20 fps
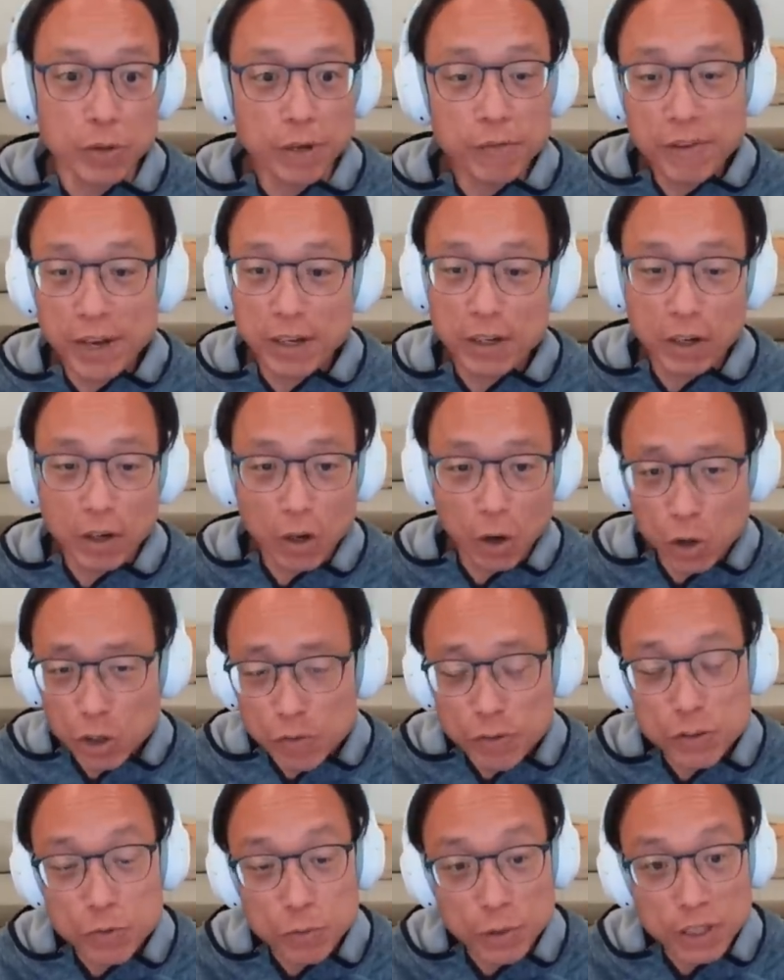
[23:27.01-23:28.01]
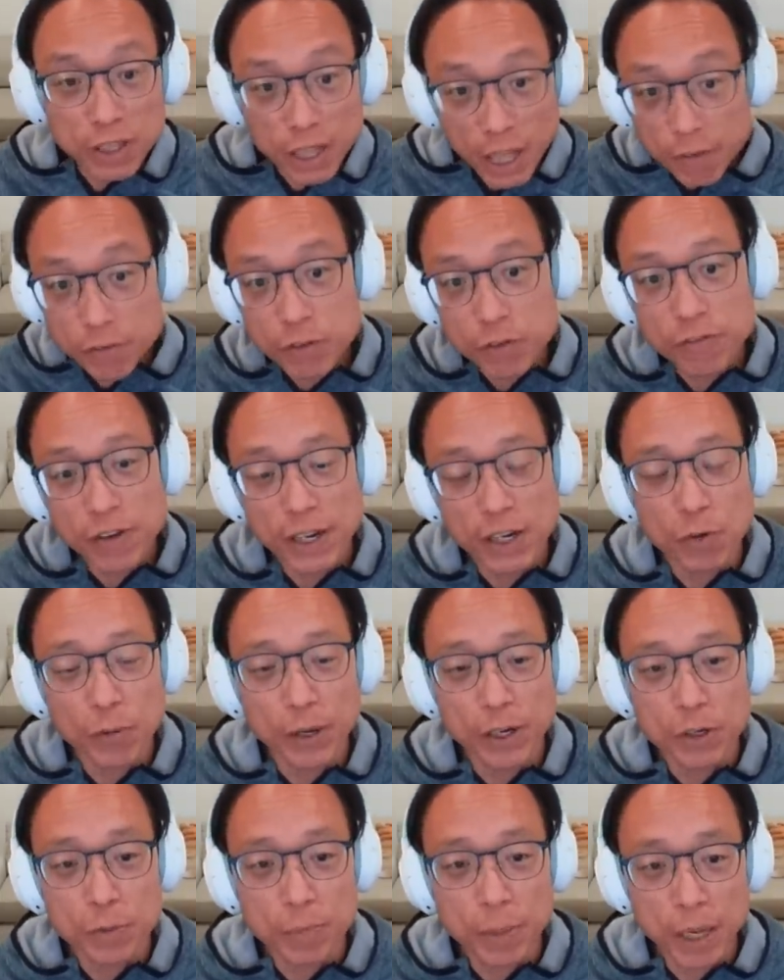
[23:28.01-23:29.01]
In fact, all of us would love to find a
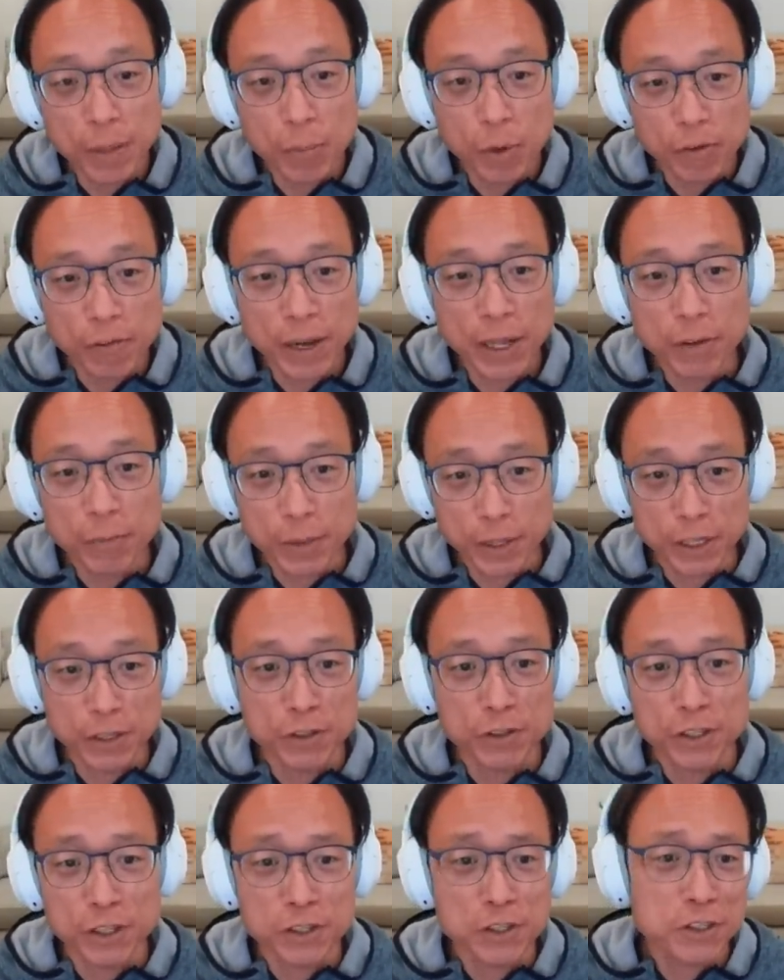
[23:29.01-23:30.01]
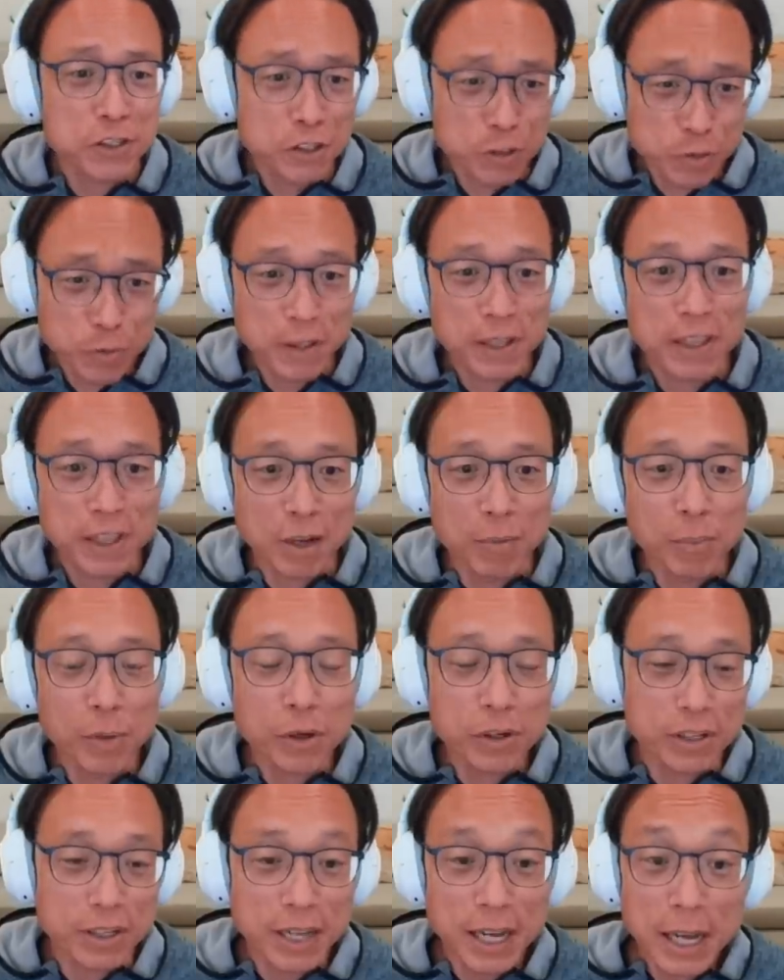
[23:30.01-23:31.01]
way to pay more money to teachers because we think they're
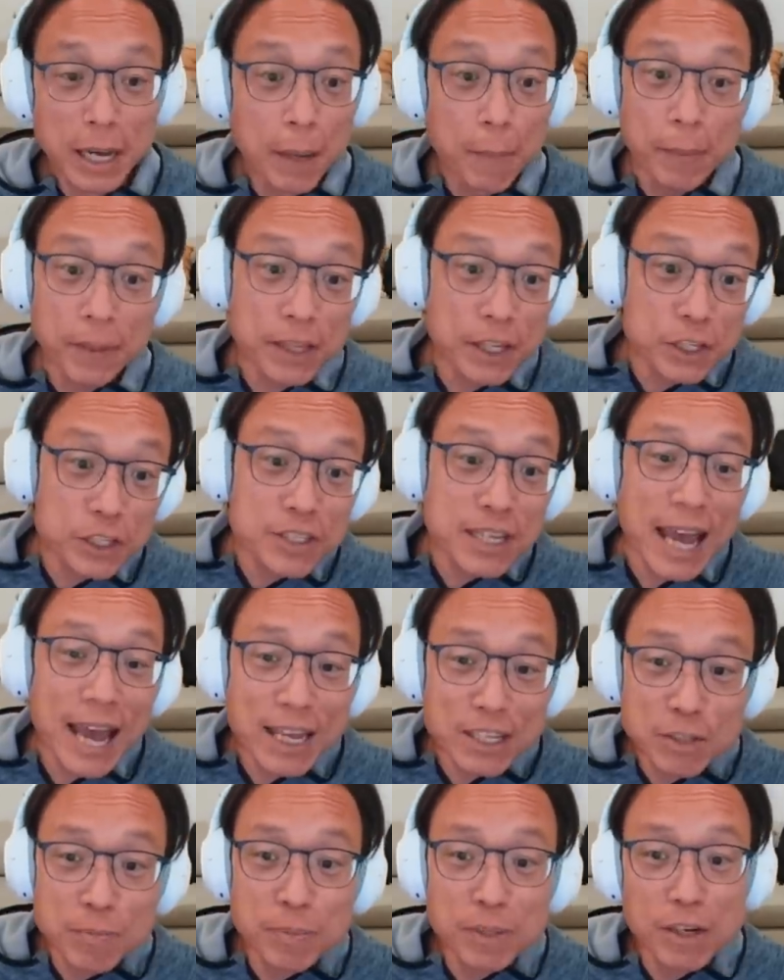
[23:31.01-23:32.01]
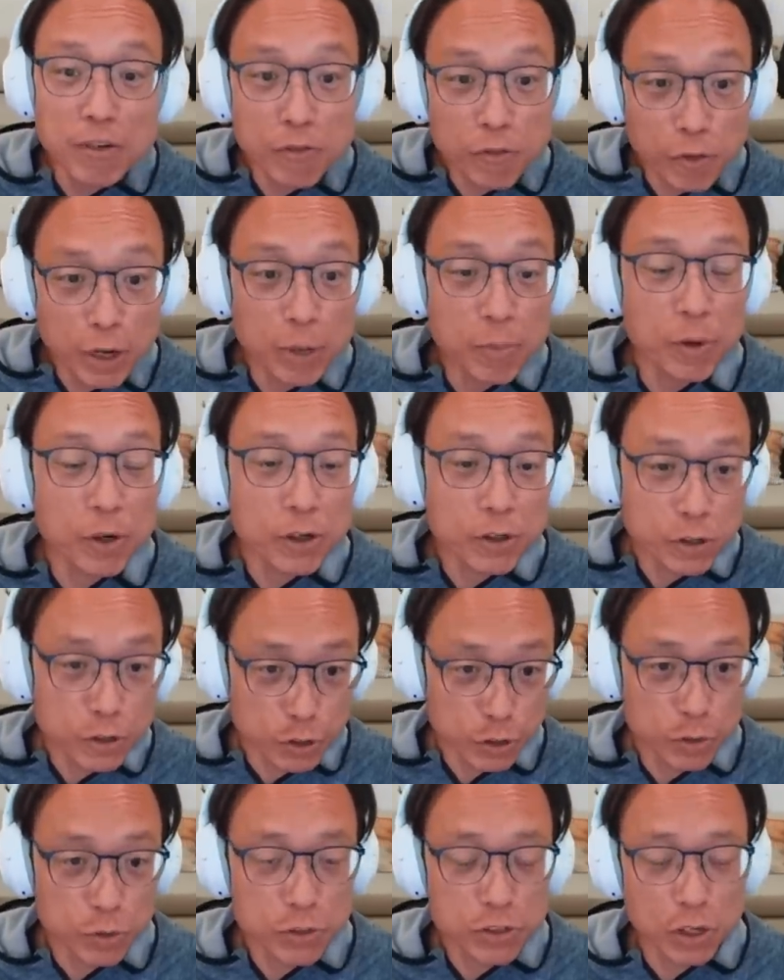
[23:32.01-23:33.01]
important, but there mm just hasn't been a framework to
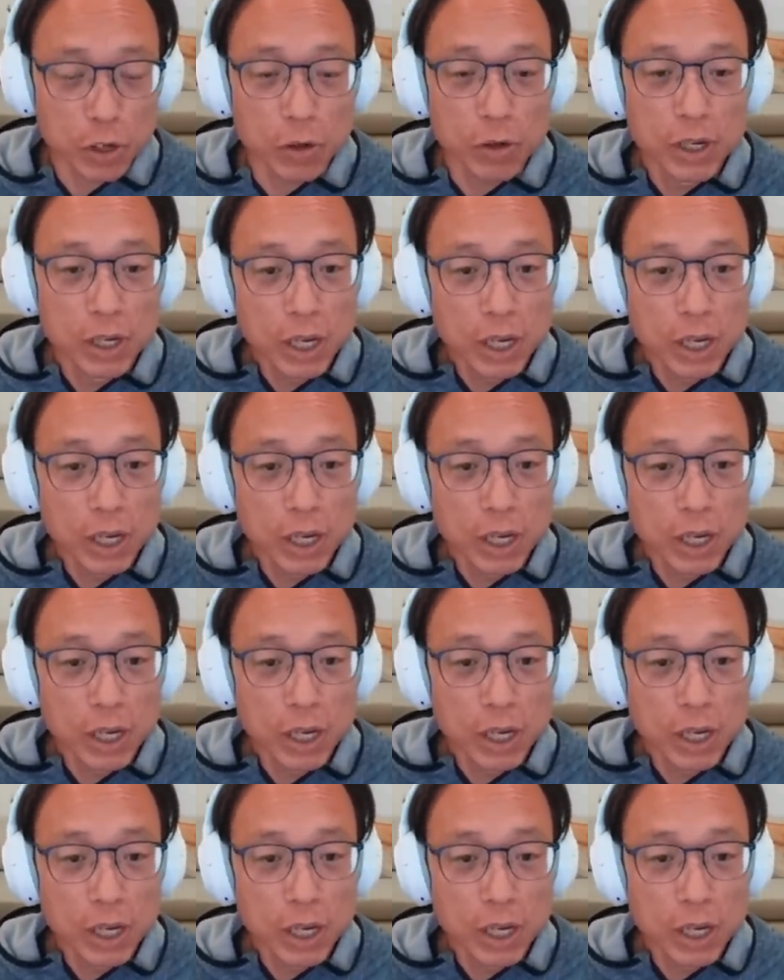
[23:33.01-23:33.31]
do so